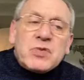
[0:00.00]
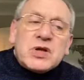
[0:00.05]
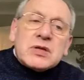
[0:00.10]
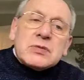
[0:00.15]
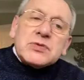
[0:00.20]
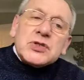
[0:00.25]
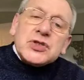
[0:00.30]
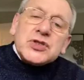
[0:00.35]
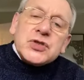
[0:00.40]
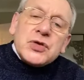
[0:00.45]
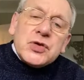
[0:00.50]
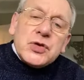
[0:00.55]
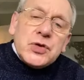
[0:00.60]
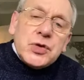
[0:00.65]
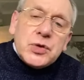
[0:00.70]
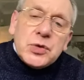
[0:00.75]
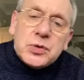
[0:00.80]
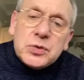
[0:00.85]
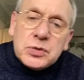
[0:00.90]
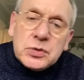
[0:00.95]
But just so that
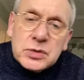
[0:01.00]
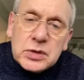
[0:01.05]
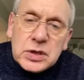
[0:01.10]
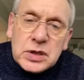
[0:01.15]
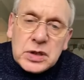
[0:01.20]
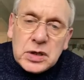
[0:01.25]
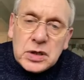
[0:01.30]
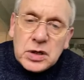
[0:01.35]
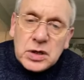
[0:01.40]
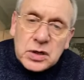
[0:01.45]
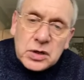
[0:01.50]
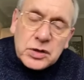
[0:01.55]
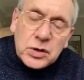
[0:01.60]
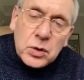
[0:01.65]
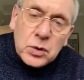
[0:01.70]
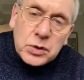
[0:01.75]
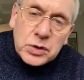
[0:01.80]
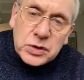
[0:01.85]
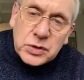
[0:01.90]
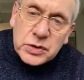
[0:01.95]
you can,
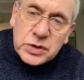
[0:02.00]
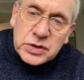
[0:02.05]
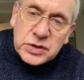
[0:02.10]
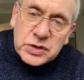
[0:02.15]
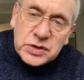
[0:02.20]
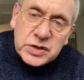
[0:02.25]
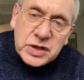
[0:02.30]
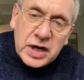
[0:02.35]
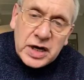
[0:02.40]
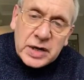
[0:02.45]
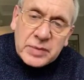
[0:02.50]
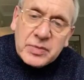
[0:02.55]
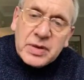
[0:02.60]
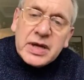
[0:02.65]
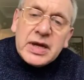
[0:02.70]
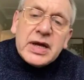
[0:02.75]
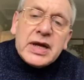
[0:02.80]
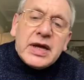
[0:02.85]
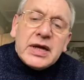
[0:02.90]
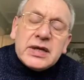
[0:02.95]
all the
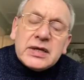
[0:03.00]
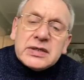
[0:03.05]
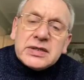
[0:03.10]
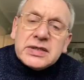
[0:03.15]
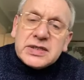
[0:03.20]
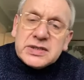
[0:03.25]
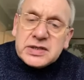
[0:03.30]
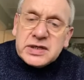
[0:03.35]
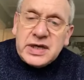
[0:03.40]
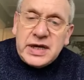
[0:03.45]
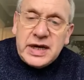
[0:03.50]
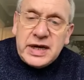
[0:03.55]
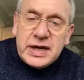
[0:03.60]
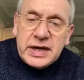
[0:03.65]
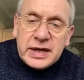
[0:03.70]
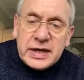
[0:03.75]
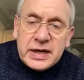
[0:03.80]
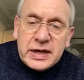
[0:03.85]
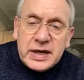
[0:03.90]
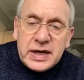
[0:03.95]
time, distant
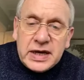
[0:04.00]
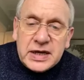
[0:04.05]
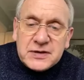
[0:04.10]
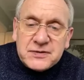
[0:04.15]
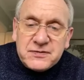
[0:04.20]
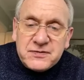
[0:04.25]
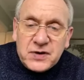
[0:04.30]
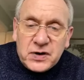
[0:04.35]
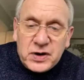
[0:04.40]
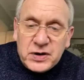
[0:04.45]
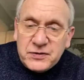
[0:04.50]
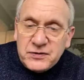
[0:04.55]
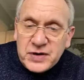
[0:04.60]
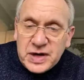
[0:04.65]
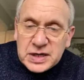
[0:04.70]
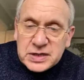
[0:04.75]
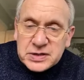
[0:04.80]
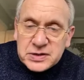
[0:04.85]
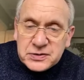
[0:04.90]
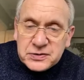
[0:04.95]
healing is very
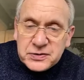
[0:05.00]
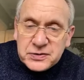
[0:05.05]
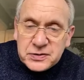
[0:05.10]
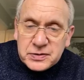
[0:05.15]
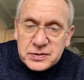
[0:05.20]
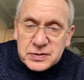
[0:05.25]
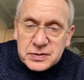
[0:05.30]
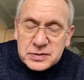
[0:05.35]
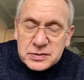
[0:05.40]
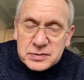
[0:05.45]
effective.